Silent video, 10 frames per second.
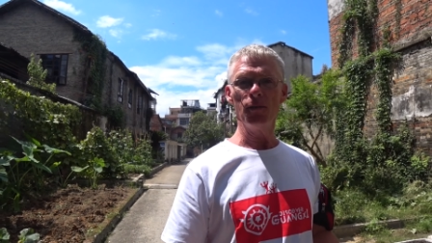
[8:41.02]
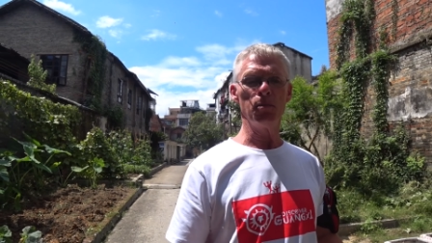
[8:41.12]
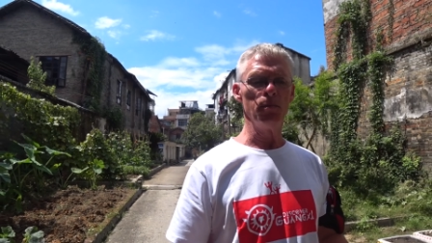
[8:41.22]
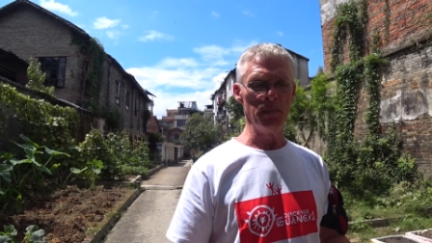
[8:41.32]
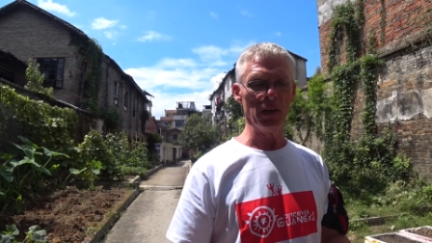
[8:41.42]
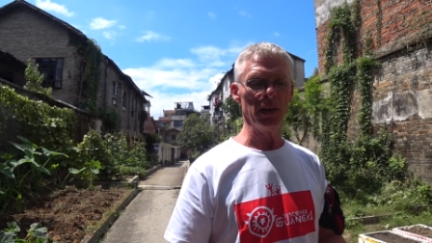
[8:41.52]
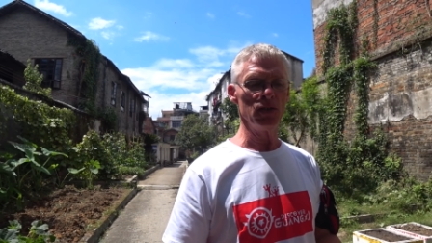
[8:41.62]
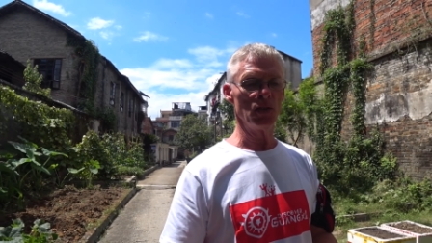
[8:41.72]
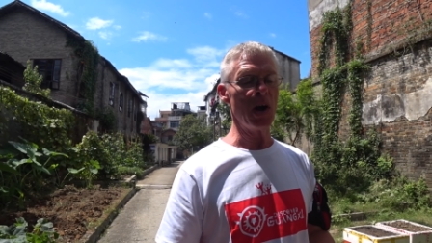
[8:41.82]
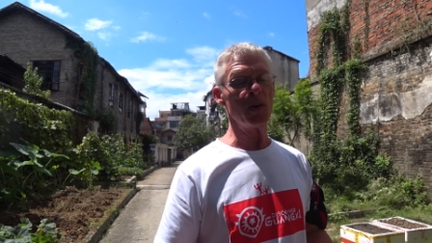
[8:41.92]
of
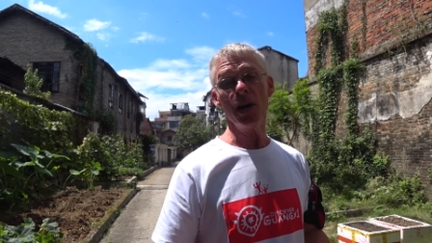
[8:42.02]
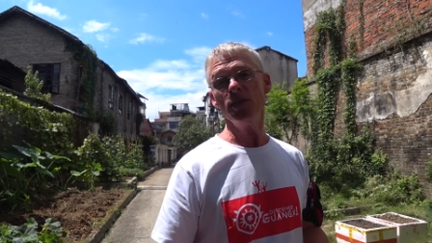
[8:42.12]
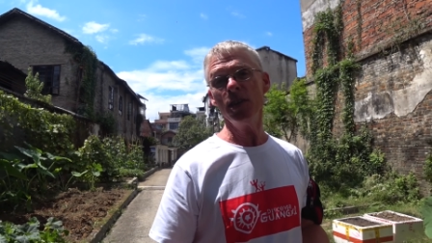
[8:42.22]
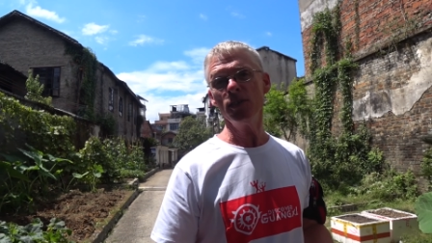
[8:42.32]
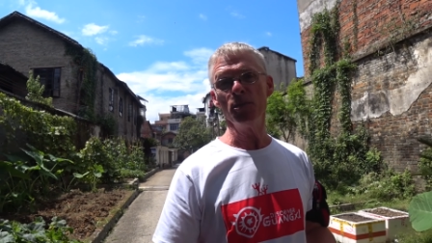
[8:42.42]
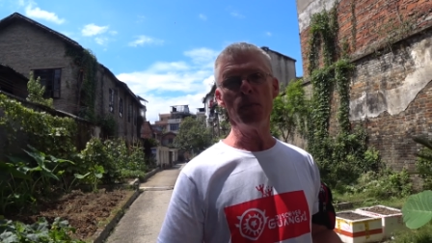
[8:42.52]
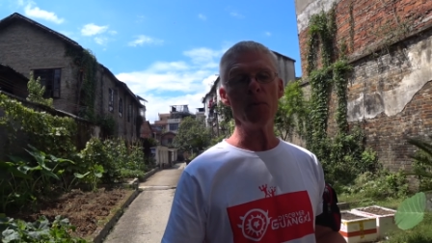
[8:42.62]
buildings around. And I see this in